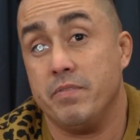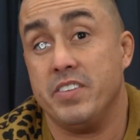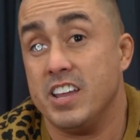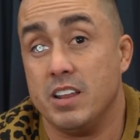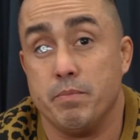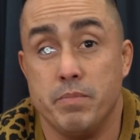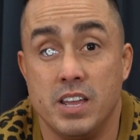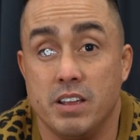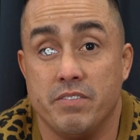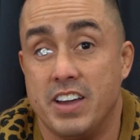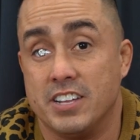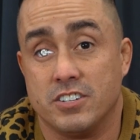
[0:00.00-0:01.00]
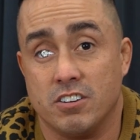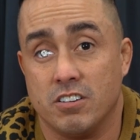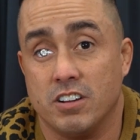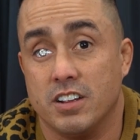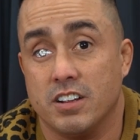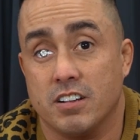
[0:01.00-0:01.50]
medium vests are
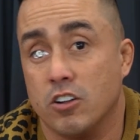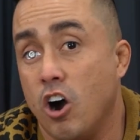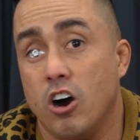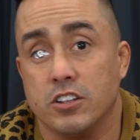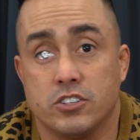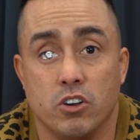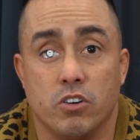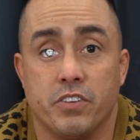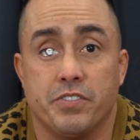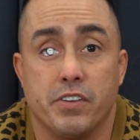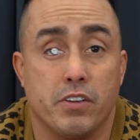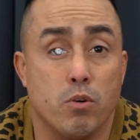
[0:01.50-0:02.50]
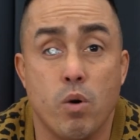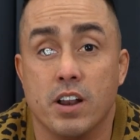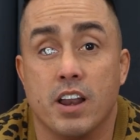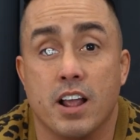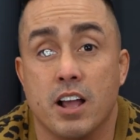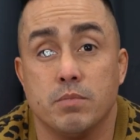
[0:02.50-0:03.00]
gone. So if there's one
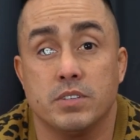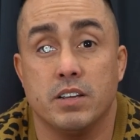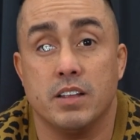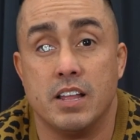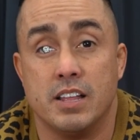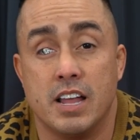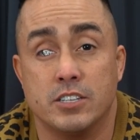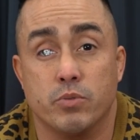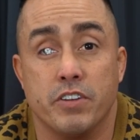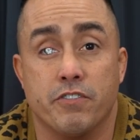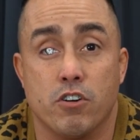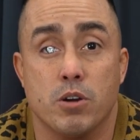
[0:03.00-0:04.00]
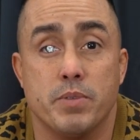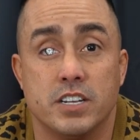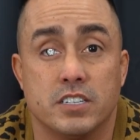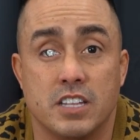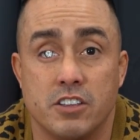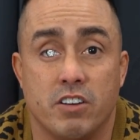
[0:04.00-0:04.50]
that comes that's
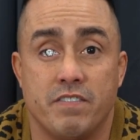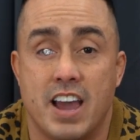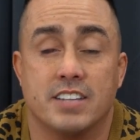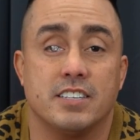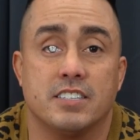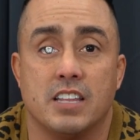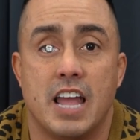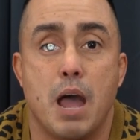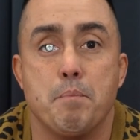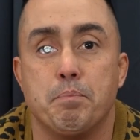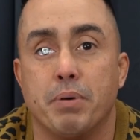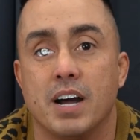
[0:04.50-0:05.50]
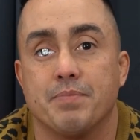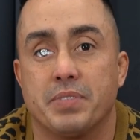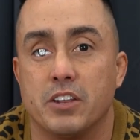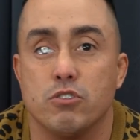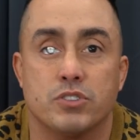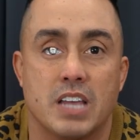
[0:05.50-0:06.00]
refurbished, then you'll have access to that. But the
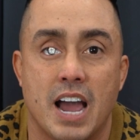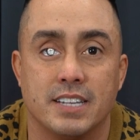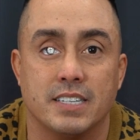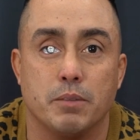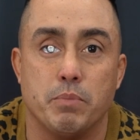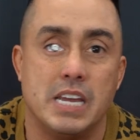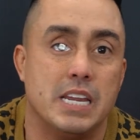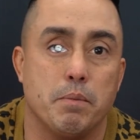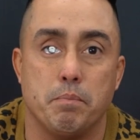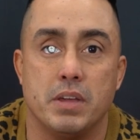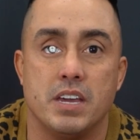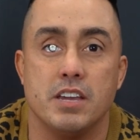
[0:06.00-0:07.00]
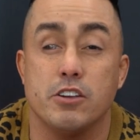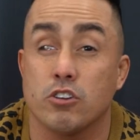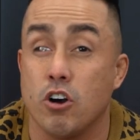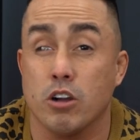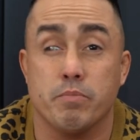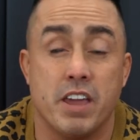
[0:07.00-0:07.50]
new sizing, medium B, your
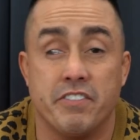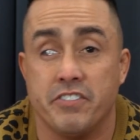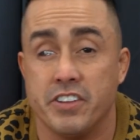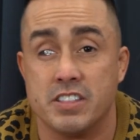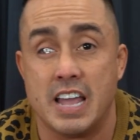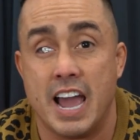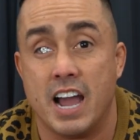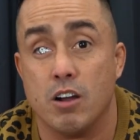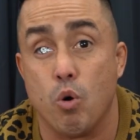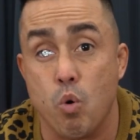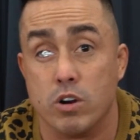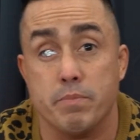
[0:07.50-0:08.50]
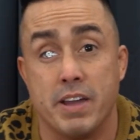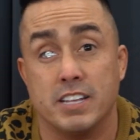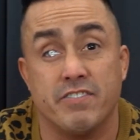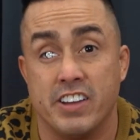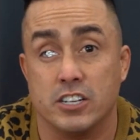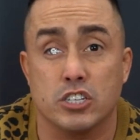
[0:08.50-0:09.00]
dog may fit that, or it may
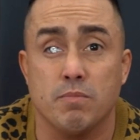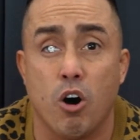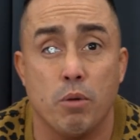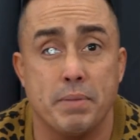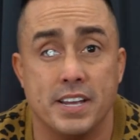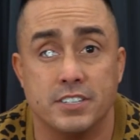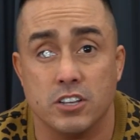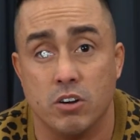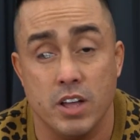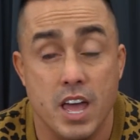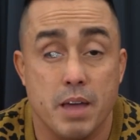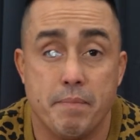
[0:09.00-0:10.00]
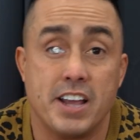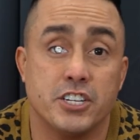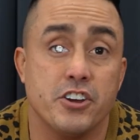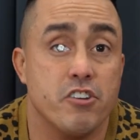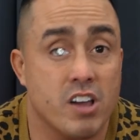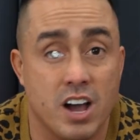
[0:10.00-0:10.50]
fit a small B. So make sure
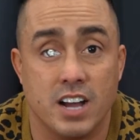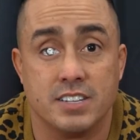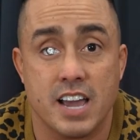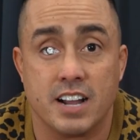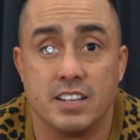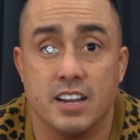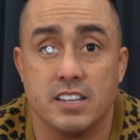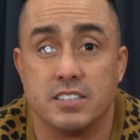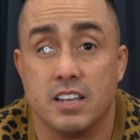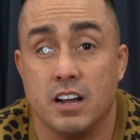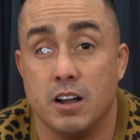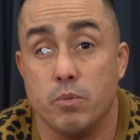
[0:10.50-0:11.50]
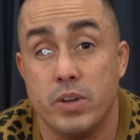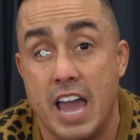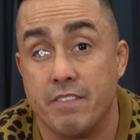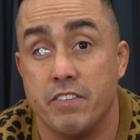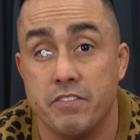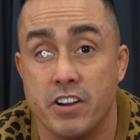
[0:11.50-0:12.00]
you contact us. We have
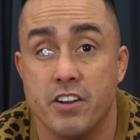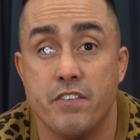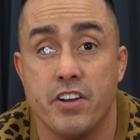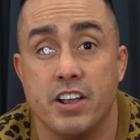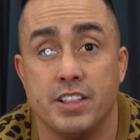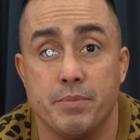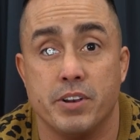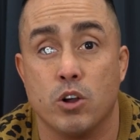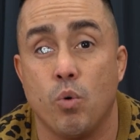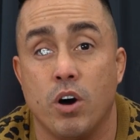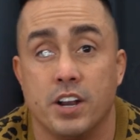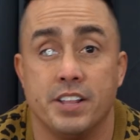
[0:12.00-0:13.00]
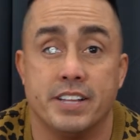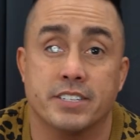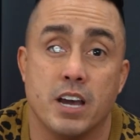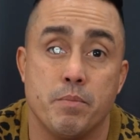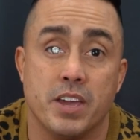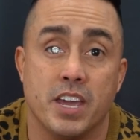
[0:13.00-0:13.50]
a very, very limited quantity that's coming